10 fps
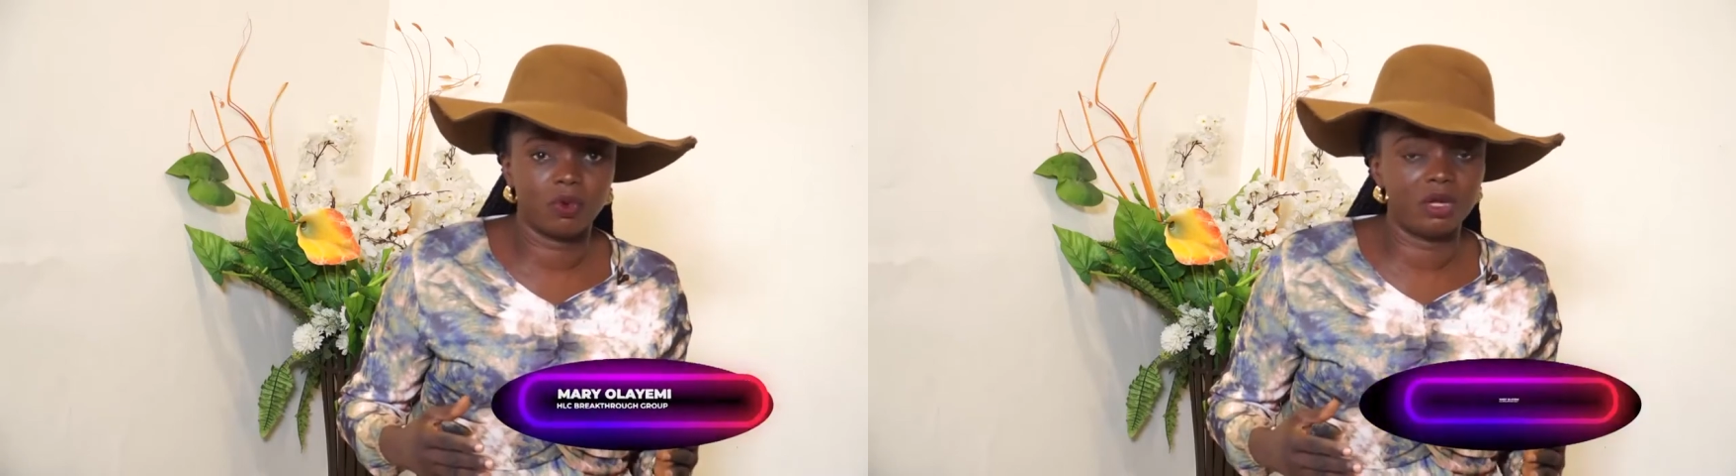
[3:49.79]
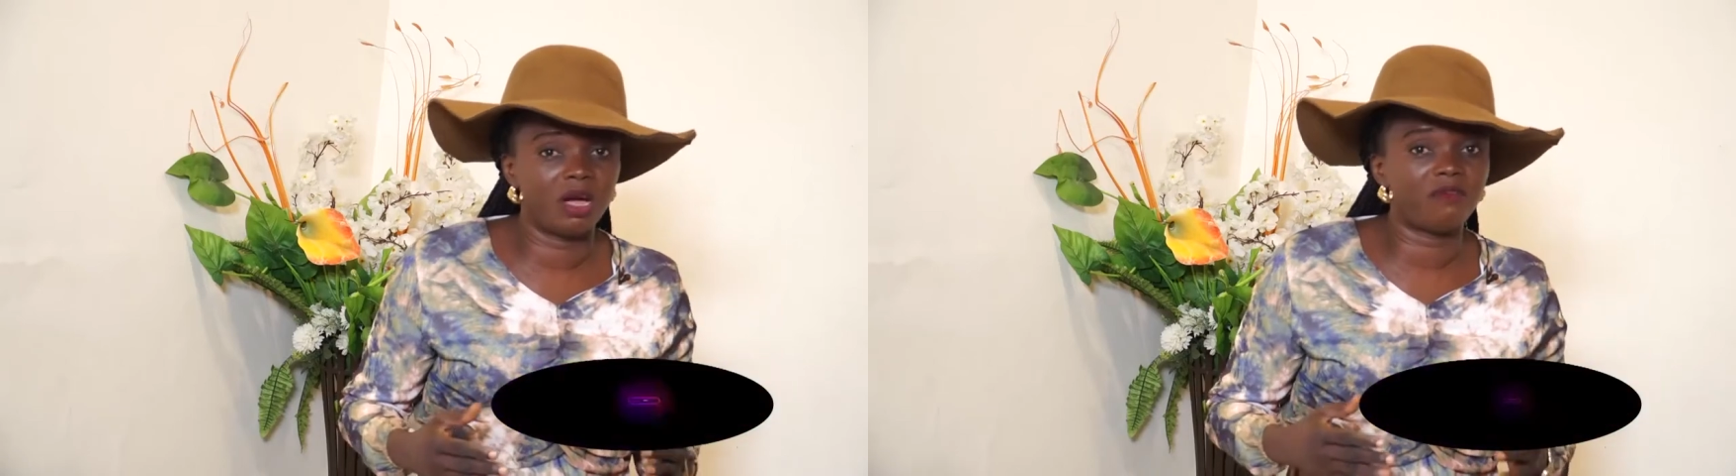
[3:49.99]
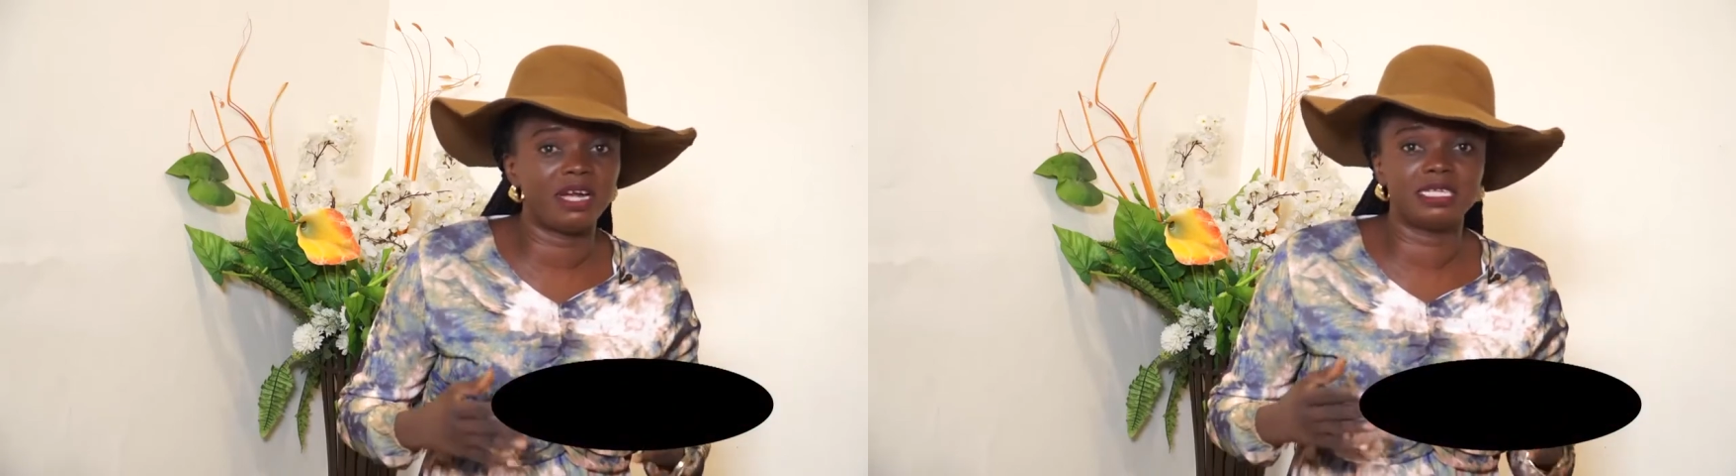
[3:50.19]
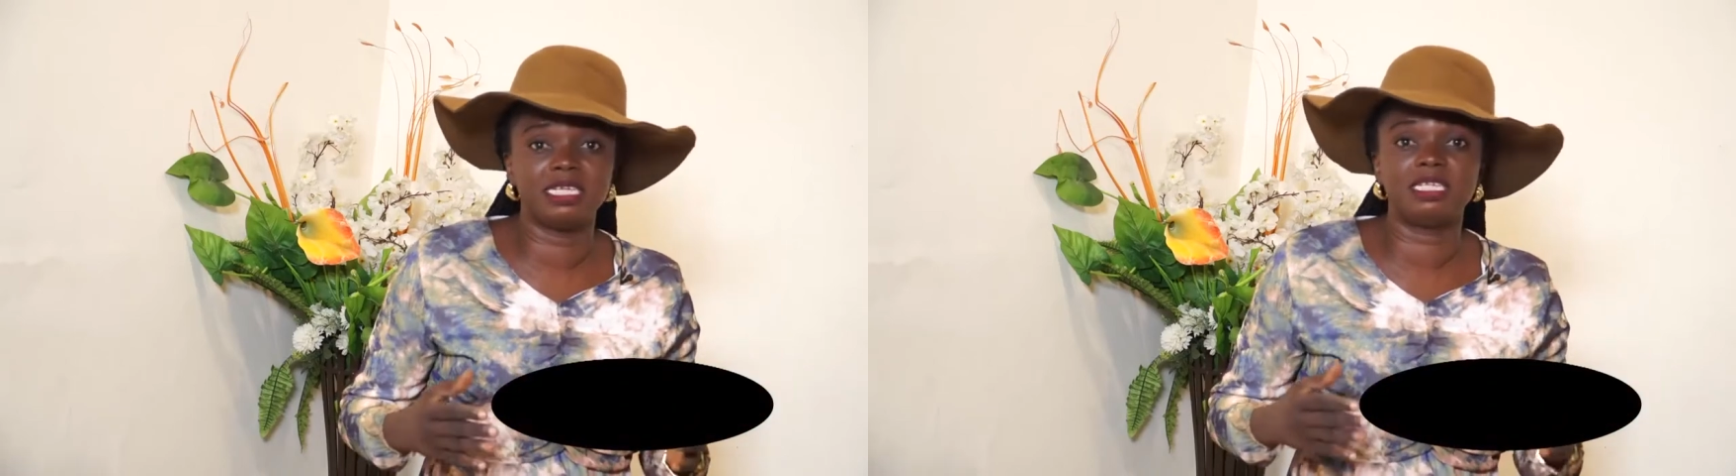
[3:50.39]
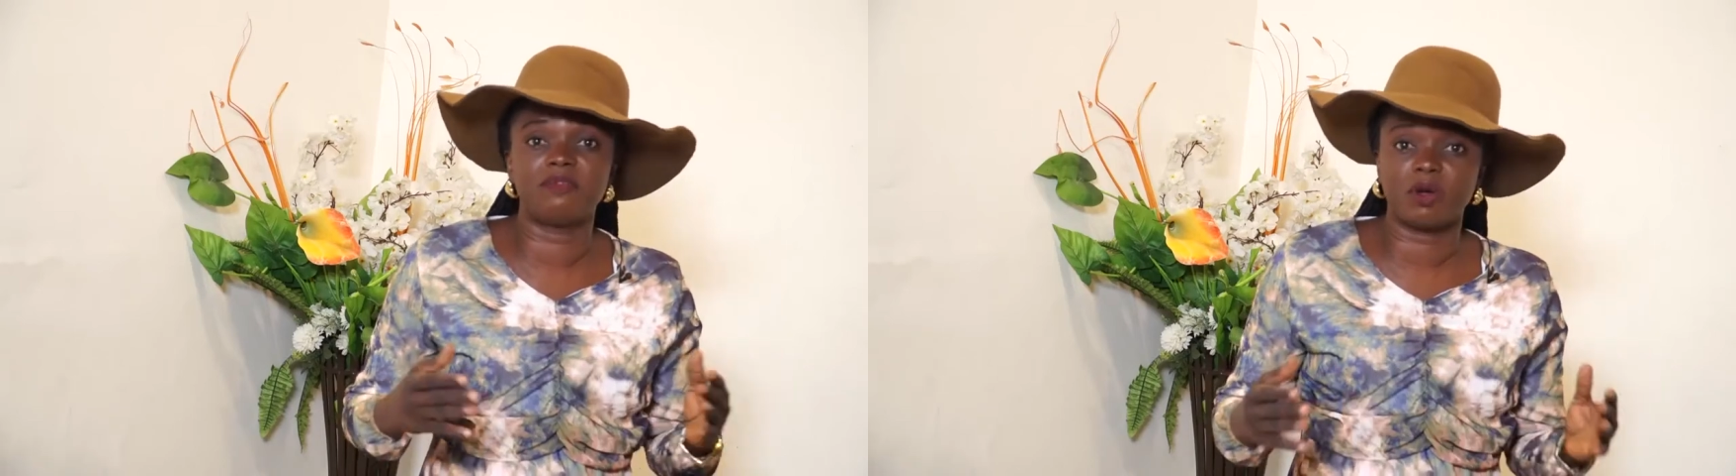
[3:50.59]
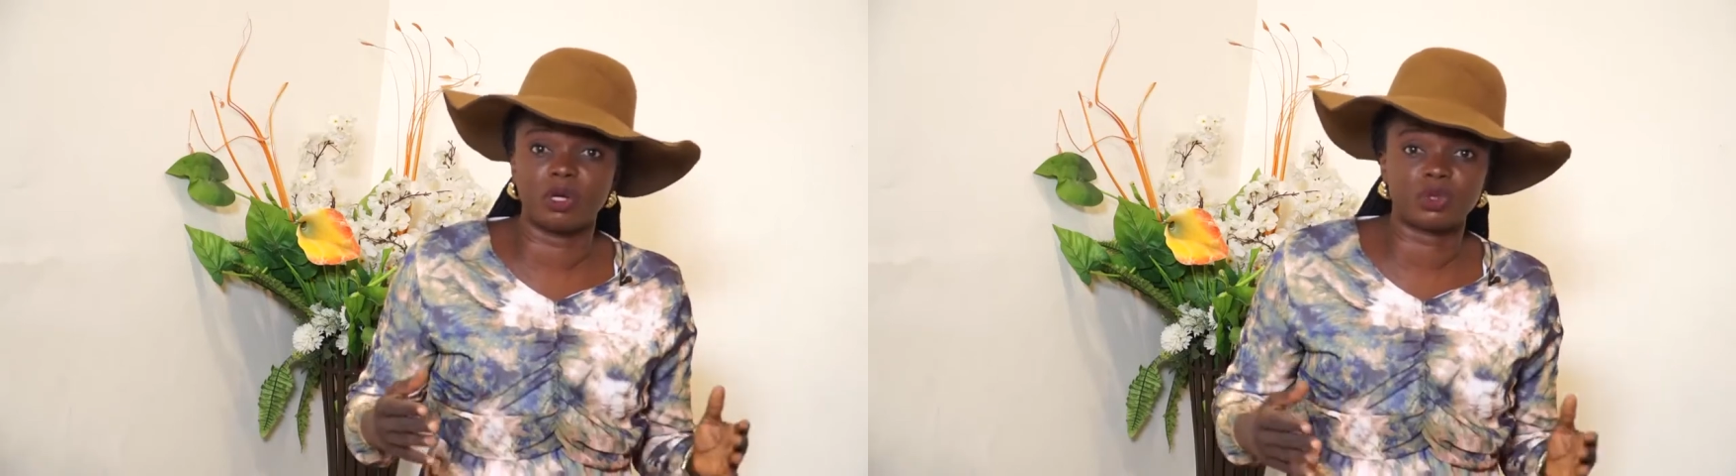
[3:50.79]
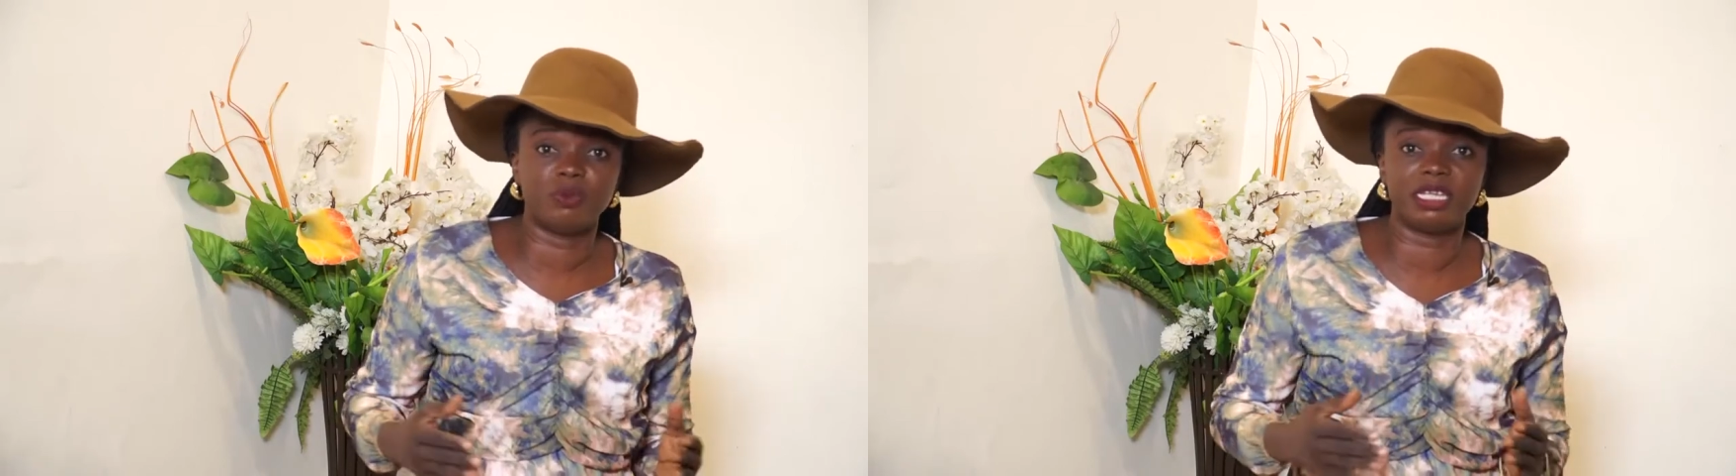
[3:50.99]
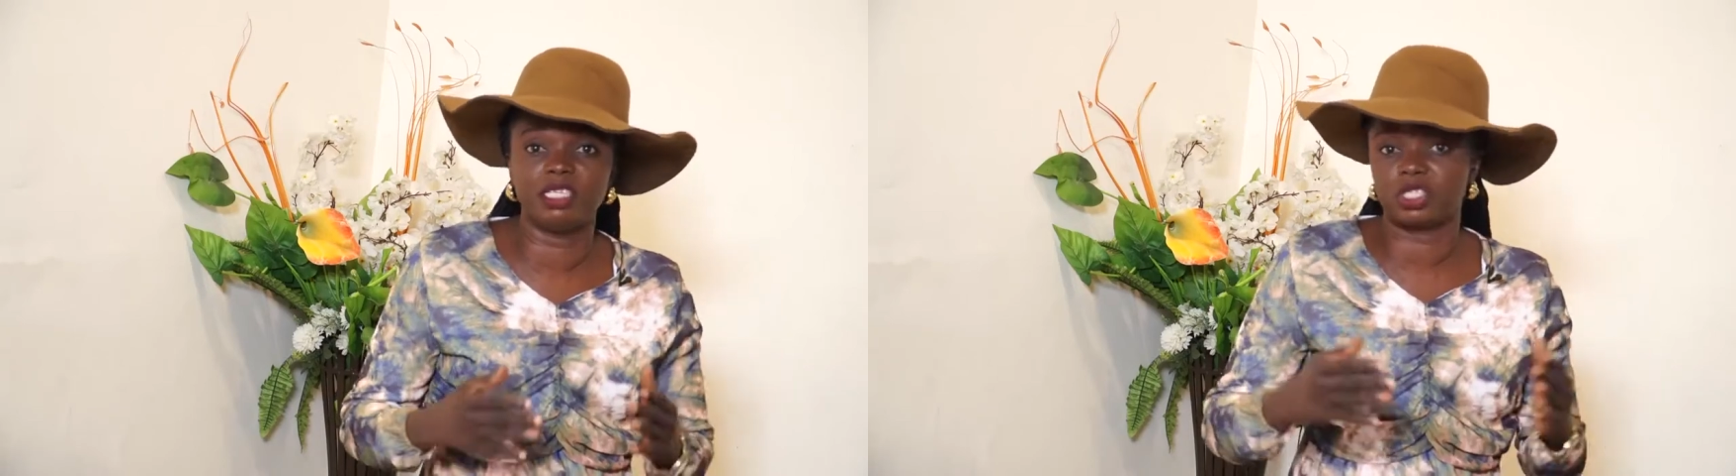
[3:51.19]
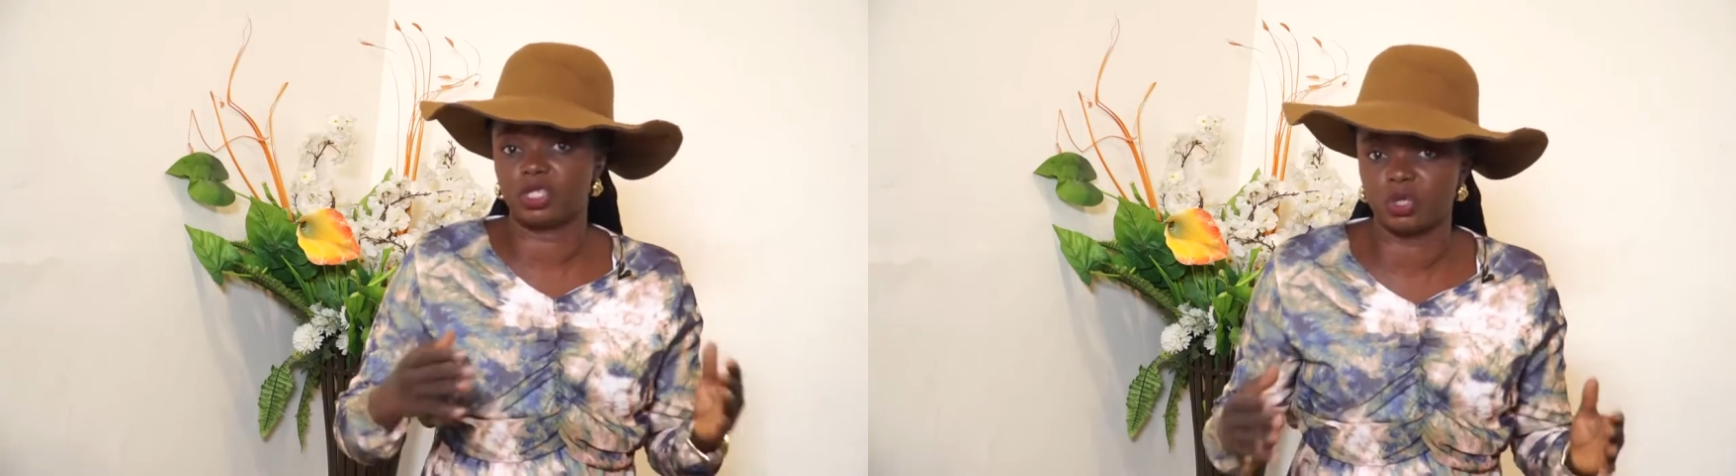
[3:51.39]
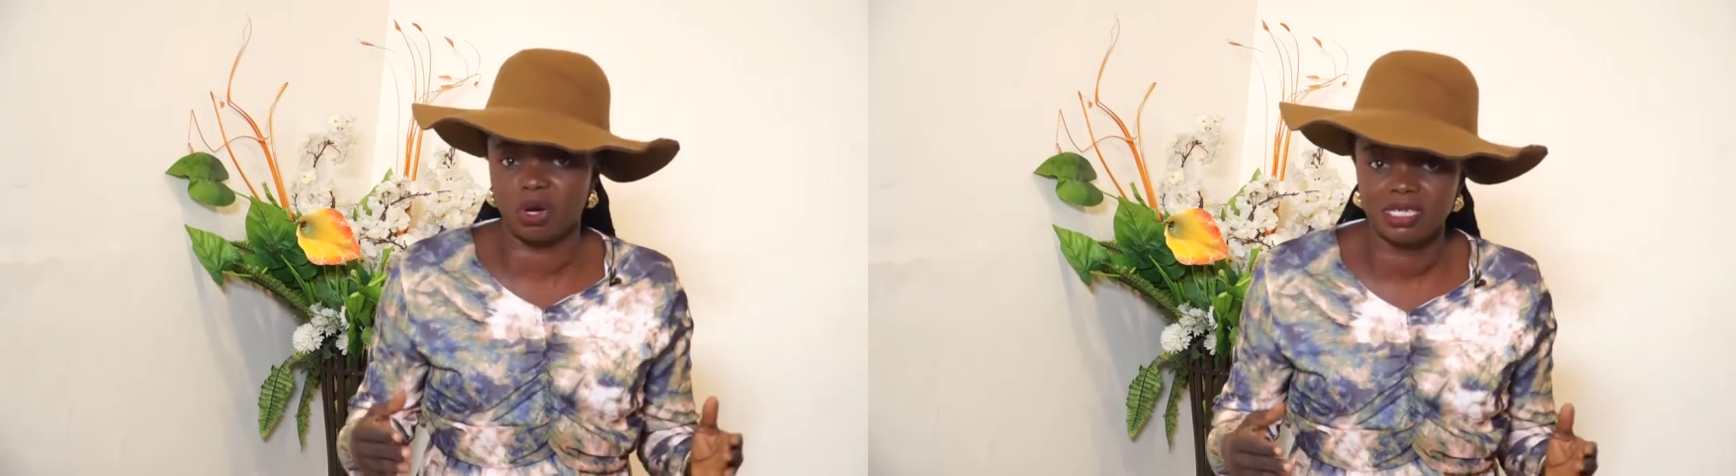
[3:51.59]
when you are finding it difficult to make
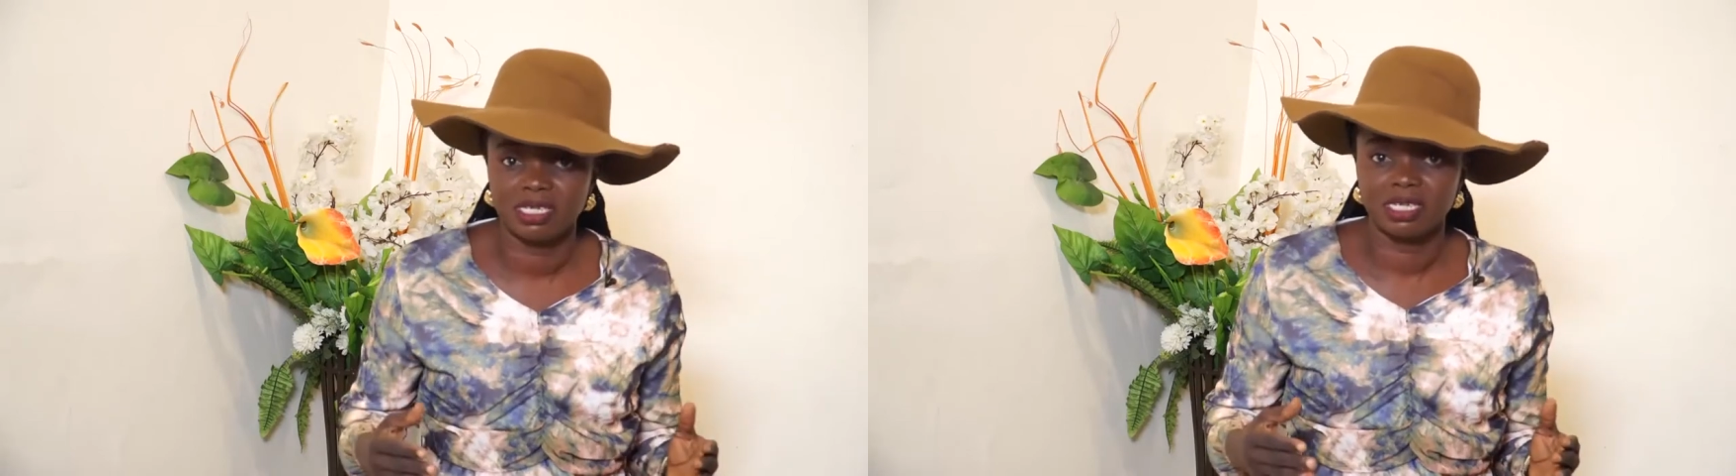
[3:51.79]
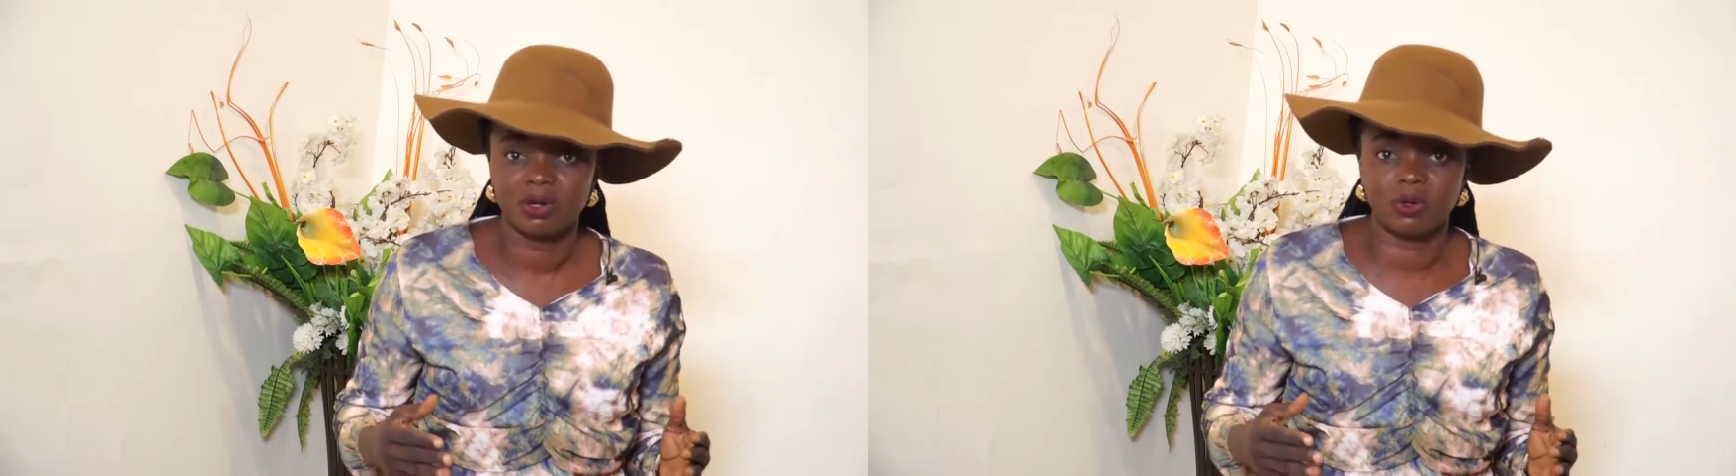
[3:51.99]
decision